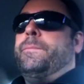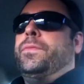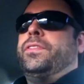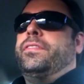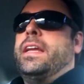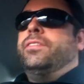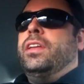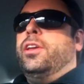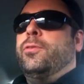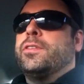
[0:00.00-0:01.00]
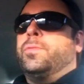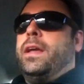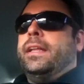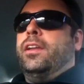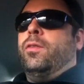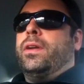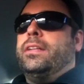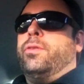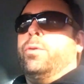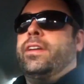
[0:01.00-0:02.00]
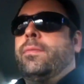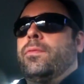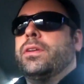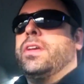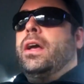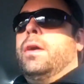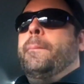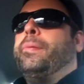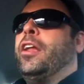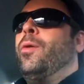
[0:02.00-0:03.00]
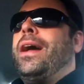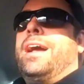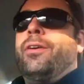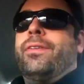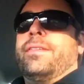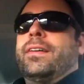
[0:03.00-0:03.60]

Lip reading: say to you is, and you know what I told him was, blow out